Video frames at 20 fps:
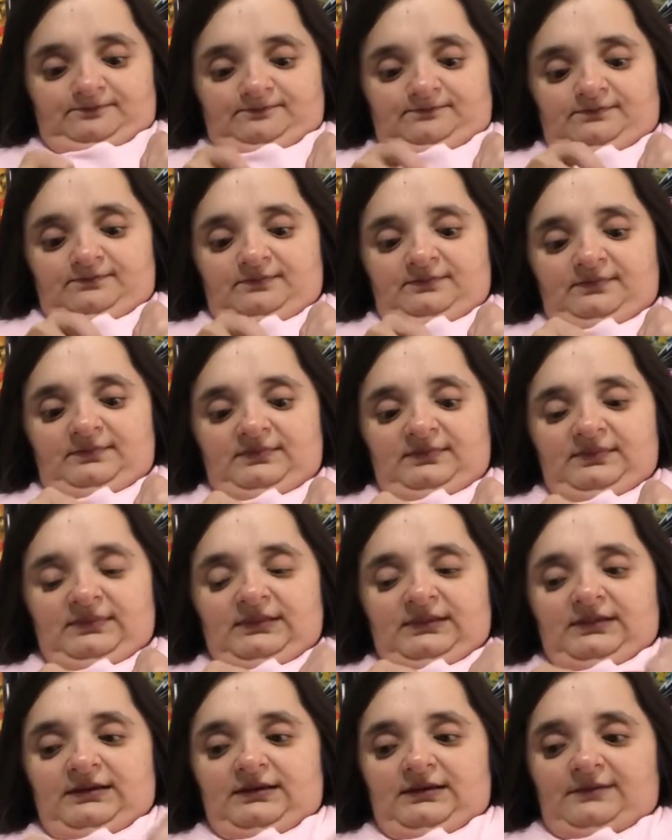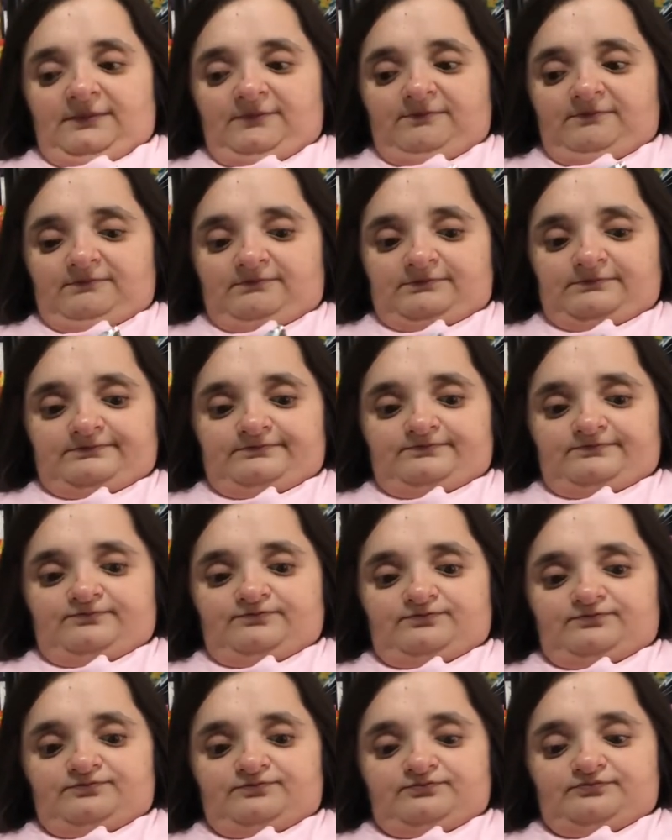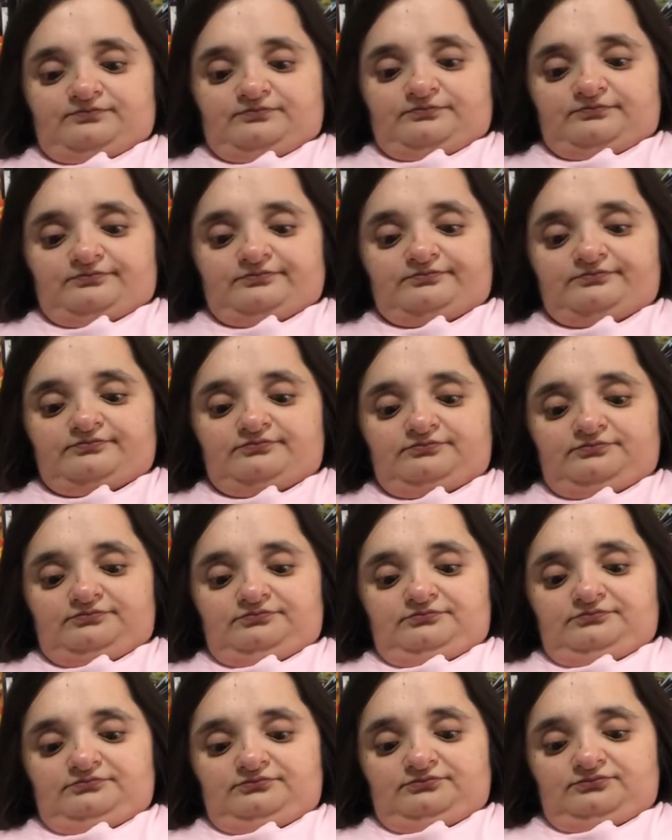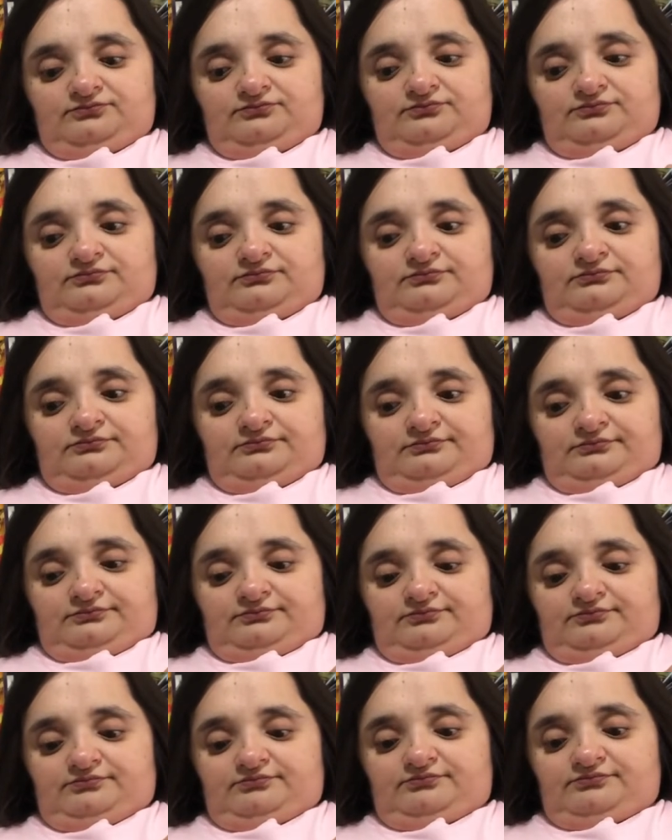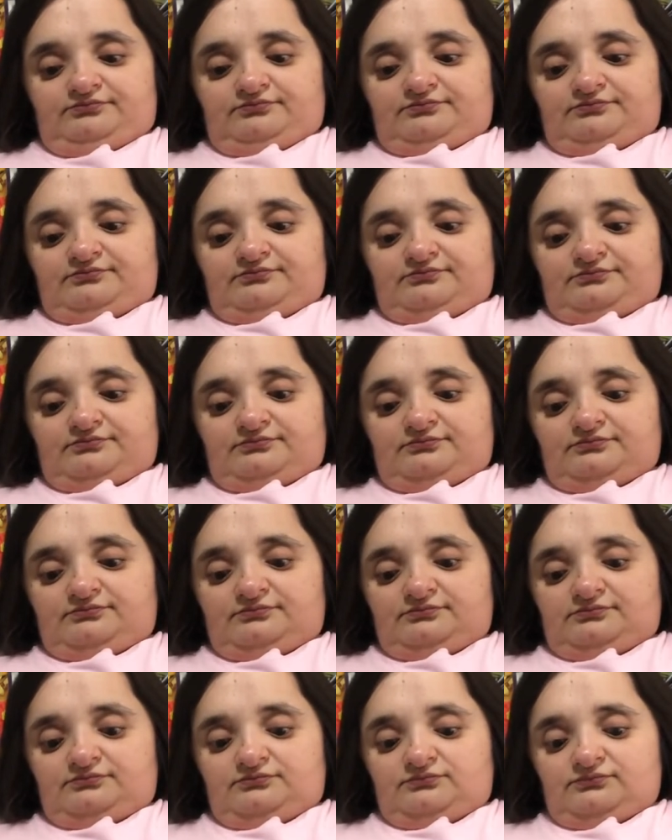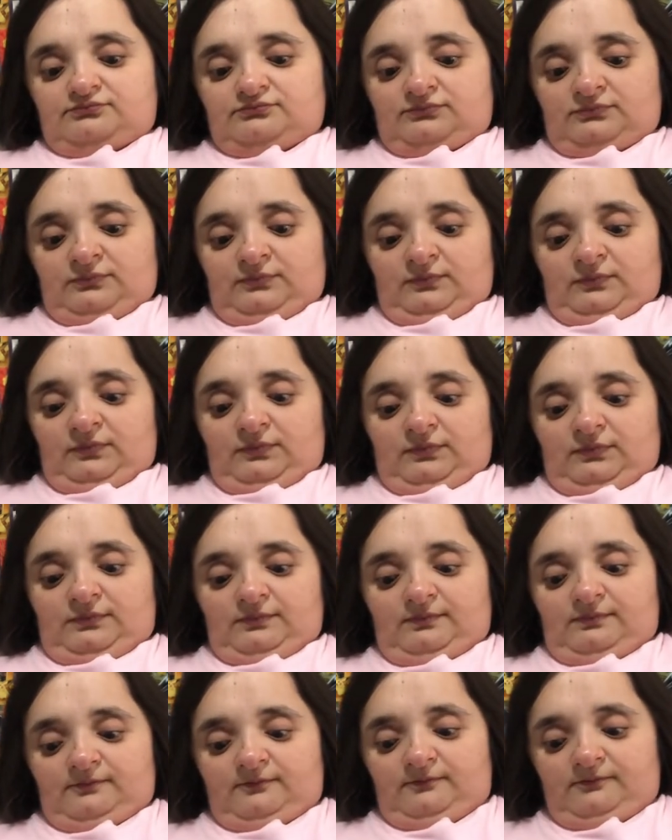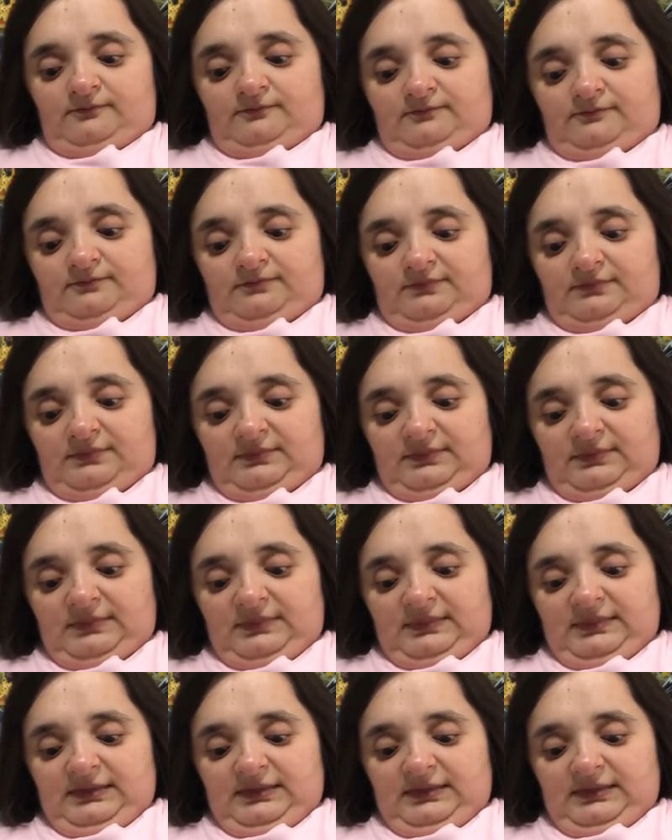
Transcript: (no one is talking)